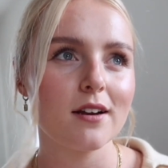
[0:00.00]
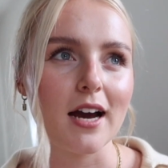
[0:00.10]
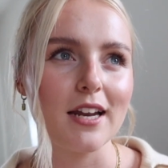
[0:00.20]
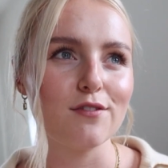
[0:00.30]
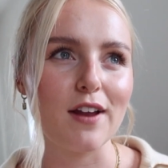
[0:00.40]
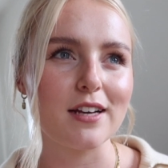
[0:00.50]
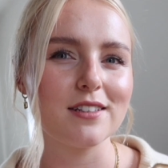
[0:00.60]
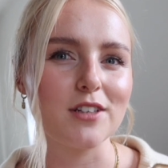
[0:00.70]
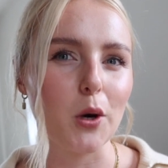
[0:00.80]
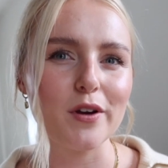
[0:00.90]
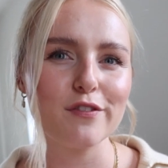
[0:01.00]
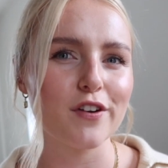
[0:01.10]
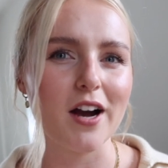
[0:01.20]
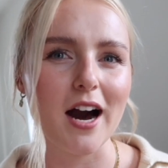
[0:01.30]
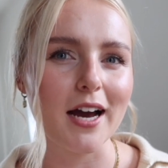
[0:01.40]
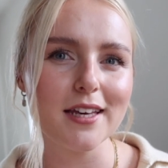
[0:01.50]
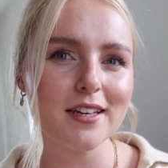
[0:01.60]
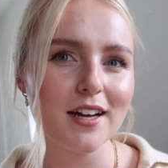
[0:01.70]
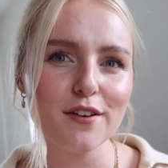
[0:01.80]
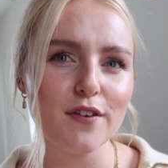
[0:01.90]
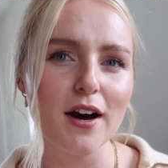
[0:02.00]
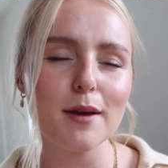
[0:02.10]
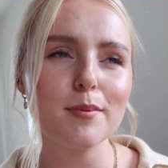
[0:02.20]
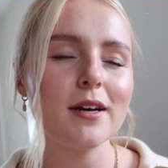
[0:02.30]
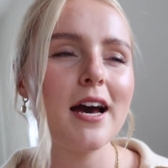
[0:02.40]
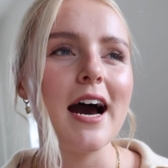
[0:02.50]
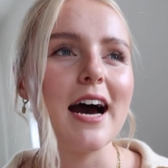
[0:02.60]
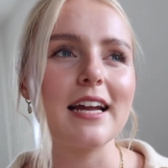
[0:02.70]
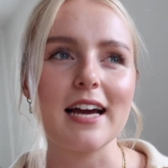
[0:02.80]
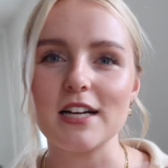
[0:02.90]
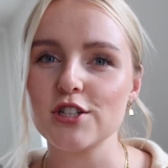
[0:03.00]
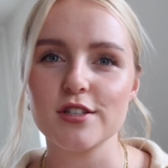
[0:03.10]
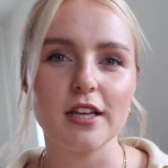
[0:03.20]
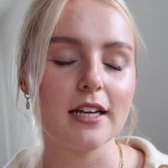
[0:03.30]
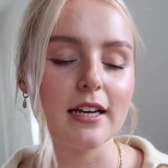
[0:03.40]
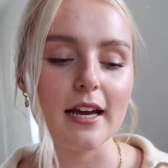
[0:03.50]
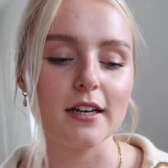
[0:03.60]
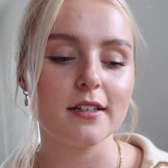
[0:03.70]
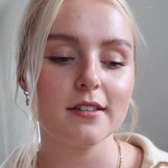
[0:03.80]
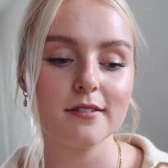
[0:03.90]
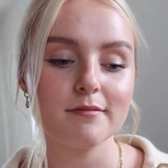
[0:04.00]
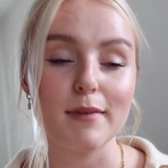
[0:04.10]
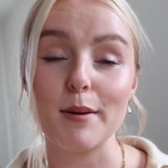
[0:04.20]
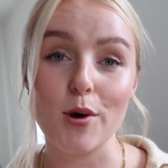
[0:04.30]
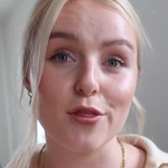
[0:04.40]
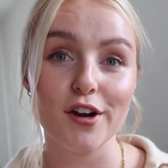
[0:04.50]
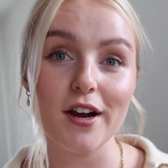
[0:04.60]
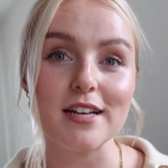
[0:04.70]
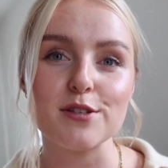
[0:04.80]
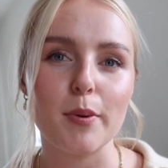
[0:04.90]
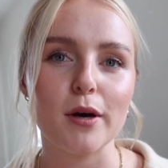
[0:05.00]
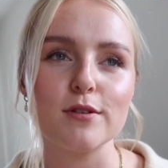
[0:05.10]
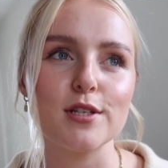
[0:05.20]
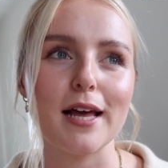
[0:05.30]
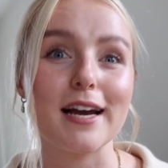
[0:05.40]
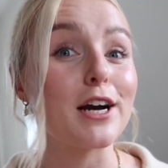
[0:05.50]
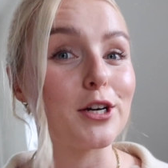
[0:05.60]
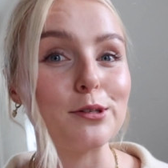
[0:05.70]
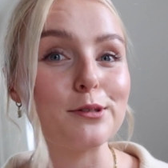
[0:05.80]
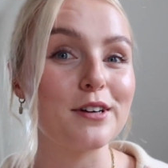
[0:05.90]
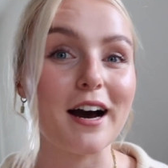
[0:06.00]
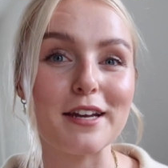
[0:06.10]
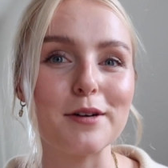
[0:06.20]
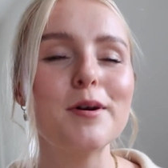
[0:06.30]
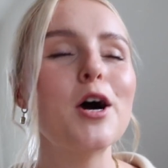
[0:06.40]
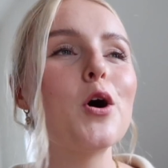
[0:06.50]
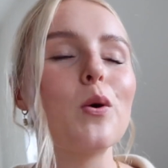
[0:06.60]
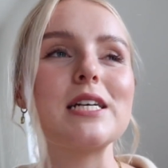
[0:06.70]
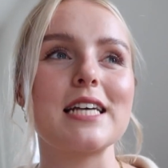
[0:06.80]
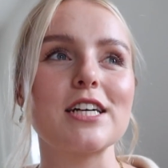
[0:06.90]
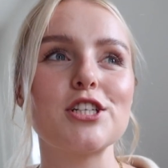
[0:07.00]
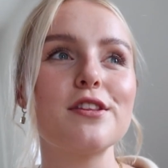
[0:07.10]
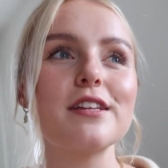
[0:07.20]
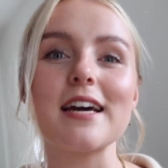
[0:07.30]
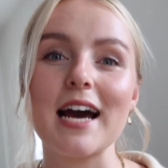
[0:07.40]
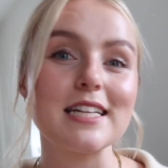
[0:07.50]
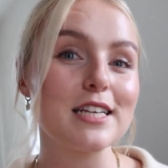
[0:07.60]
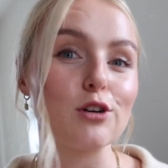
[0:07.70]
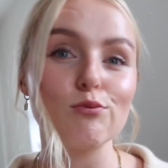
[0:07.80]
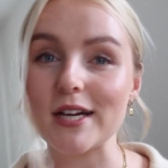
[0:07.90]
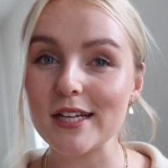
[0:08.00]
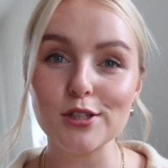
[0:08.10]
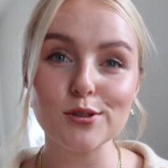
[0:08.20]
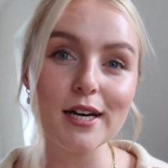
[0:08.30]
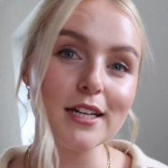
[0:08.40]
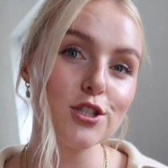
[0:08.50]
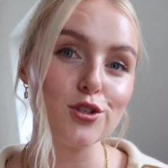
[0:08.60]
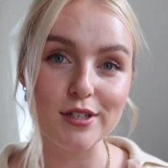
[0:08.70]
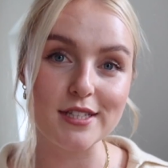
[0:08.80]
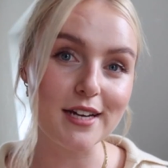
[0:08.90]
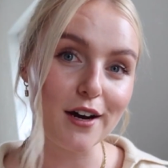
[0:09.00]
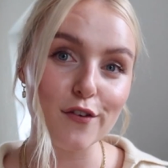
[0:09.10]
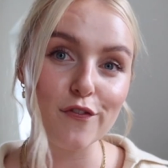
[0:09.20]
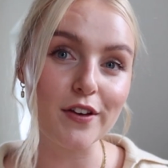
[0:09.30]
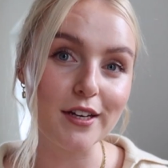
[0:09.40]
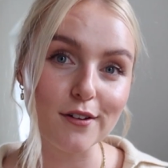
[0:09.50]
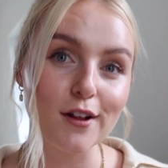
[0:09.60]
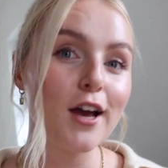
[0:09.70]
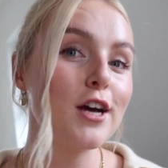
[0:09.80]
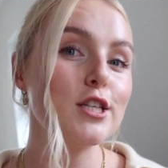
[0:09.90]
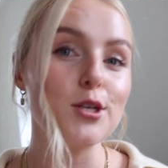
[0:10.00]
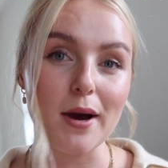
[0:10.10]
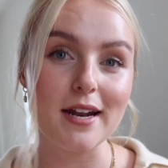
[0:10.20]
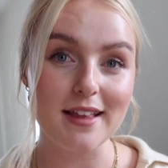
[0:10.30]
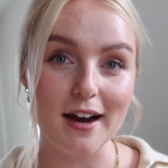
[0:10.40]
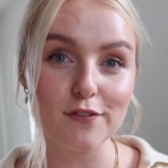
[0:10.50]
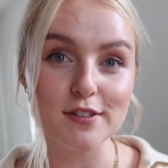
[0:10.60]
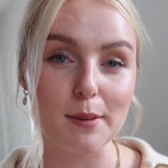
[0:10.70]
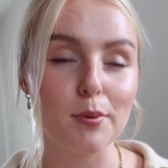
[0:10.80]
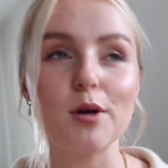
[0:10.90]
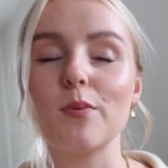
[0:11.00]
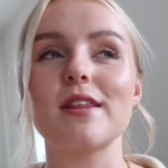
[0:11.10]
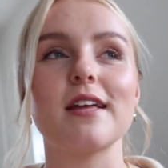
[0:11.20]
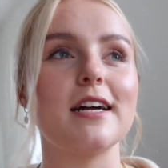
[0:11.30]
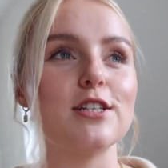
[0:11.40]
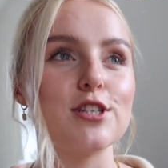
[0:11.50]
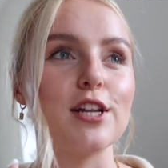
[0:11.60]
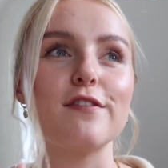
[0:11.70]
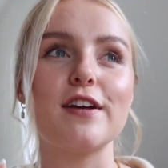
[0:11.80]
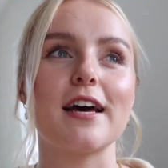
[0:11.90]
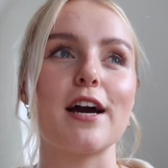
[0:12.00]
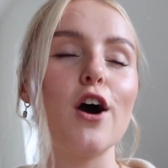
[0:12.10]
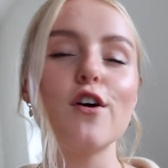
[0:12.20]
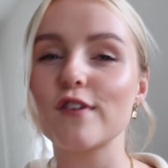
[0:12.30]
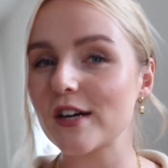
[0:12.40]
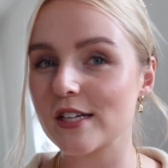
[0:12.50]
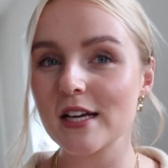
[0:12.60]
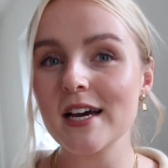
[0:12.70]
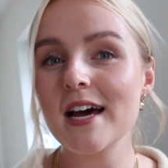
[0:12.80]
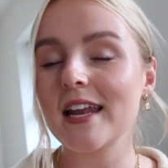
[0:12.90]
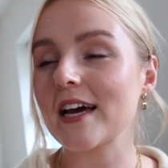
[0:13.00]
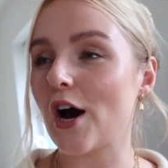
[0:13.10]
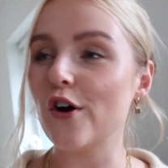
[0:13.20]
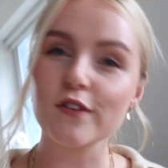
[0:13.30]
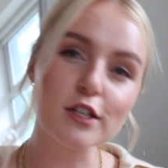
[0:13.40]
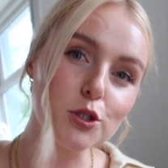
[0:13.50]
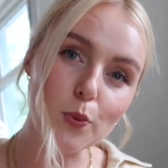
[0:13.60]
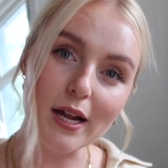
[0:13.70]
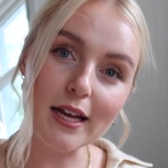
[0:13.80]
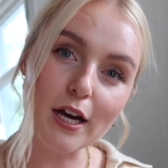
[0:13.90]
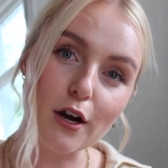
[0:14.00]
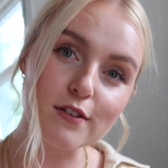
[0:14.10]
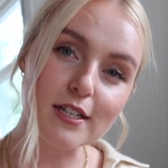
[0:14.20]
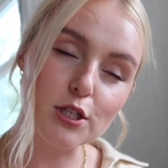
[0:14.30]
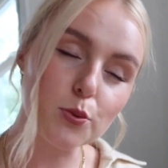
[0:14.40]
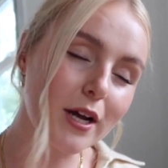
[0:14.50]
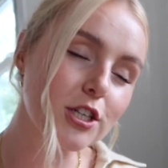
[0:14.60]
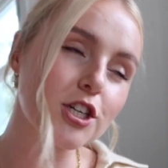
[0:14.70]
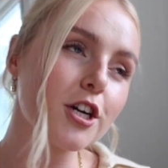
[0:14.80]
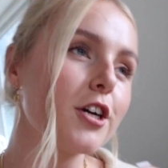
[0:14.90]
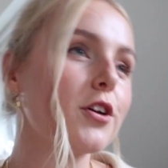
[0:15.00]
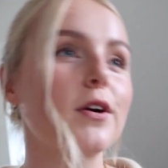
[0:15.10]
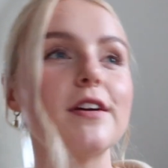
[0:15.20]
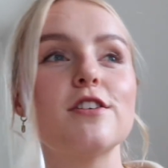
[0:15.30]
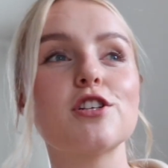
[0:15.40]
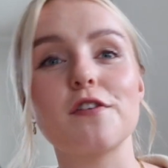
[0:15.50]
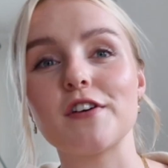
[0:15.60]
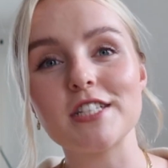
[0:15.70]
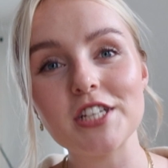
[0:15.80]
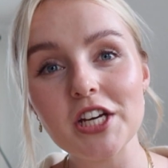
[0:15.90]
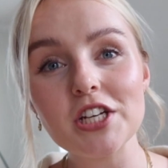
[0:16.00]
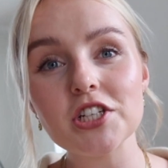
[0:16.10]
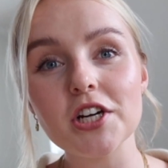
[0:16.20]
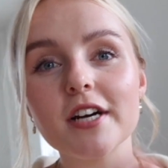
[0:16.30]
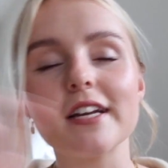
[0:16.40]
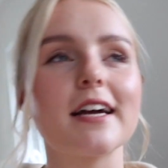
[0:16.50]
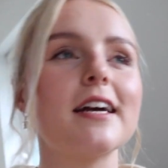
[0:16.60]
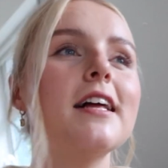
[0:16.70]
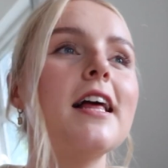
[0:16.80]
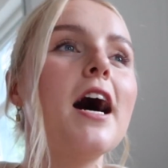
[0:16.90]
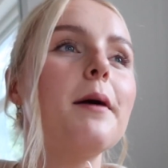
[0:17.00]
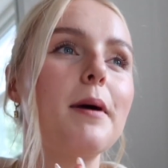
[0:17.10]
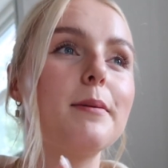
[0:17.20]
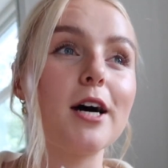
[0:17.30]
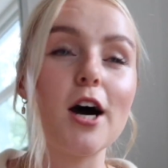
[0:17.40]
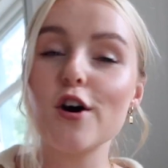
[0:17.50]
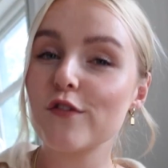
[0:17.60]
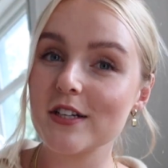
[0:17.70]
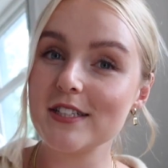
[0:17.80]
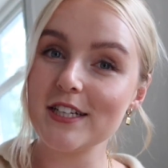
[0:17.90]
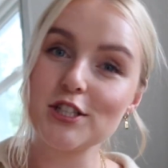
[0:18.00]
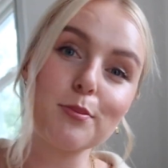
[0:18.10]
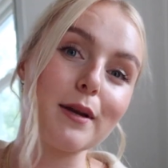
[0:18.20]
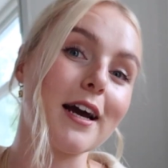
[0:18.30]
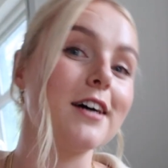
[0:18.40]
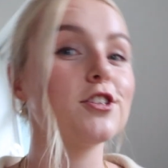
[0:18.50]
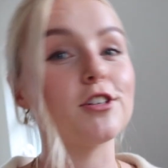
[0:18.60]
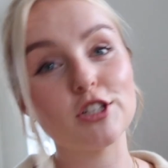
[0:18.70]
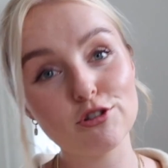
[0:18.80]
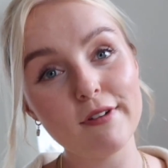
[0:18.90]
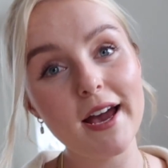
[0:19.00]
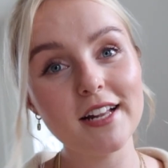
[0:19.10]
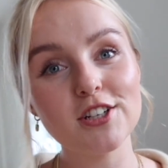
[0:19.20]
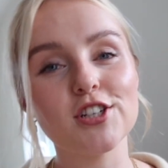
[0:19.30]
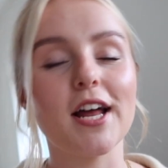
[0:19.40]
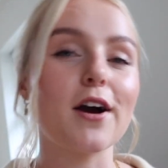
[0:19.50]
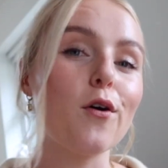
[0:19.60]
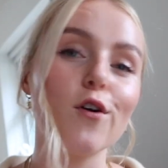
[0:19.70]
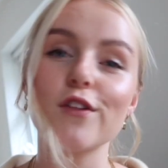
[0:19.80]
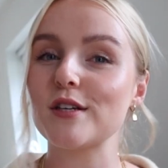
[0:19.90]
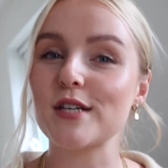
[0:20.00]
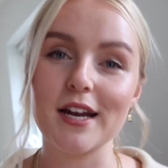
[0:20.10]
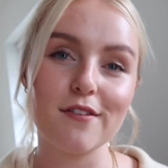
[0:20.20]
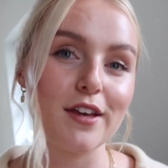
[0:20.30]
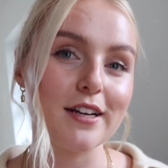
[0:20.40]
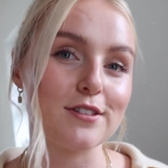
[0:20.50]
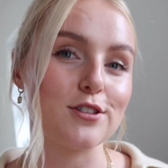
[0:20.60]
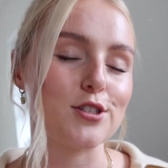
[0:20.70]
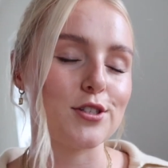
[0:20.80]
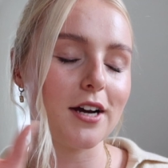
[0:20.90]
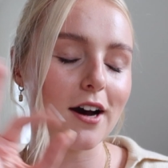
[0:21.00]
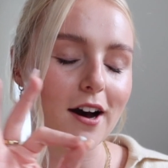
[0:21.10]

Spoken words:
kind of like going for a hike kind of vibe, and like I just think like my mother as opposed to like a cool item, whereas I actually think it adds like a really cool kind of street style feel to any of the outfits I put it with, and I just love it. Like over a sweat, like an oversized sweatshirt, or even just over a t-shirt, like maybe over a t-shirt but like under a trench, like all those kind of things are just